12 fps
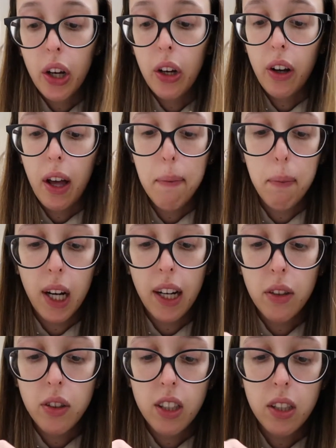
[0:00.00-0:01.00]
Okay, but I
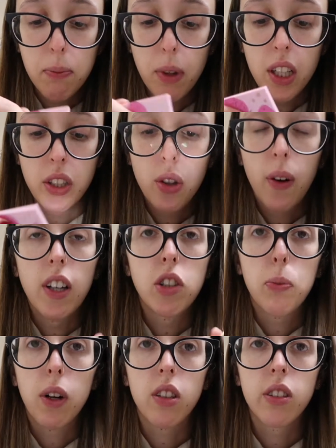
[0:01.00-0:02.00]
use this blush so it has
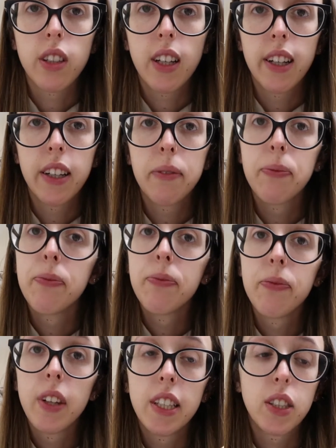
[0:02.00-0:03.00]
sparkles in it.
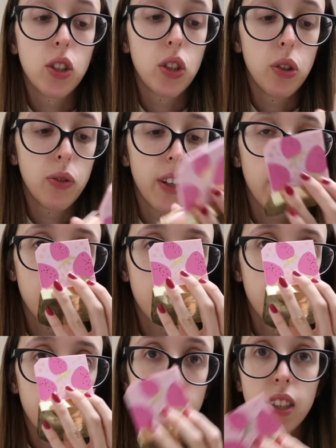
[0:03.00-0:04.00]
It's Too Faced,
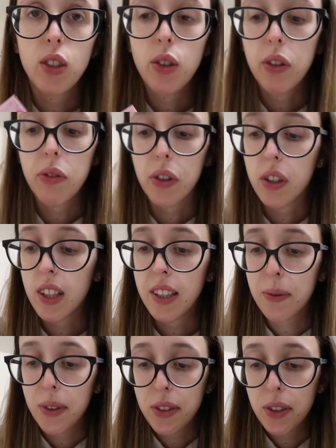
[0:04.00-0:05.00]
Tutti Frutti. It
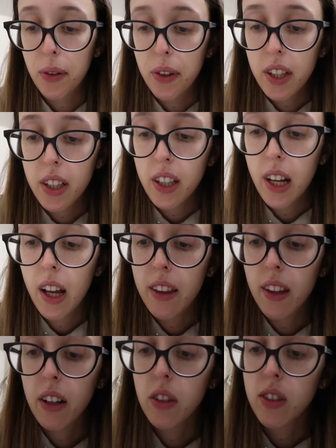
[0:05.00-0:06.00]
smells so good. Then
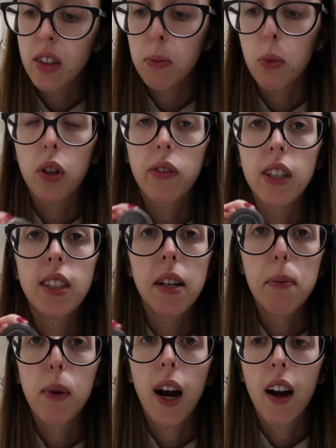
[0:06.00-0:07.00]
I use this Morphe
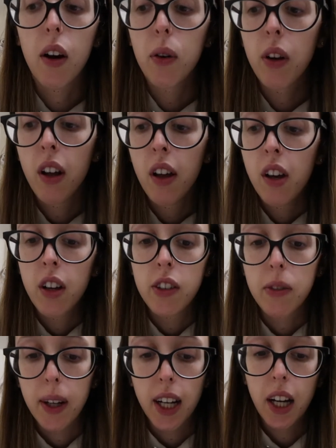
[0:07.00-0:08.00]
Dip Brow
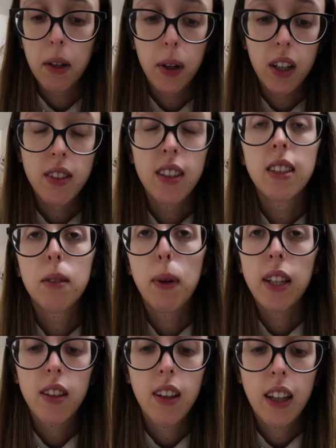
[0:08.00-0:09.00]
my eyebrows. It's
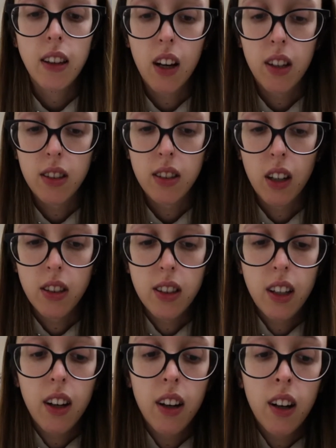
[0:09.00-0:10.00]
basically like the
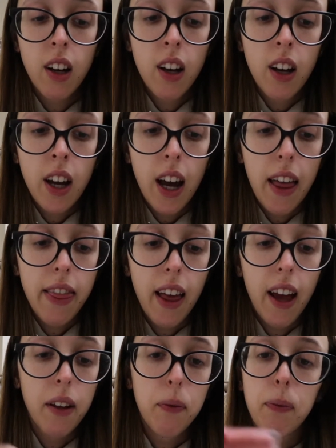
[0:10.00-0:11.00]
Anastasia. And
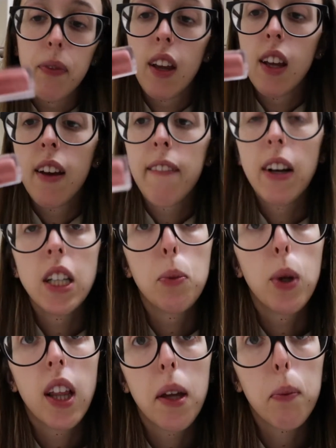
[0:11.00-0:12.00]
then Fenty
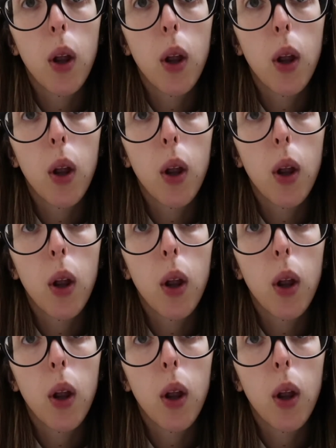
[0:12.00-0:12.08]
Beauty lip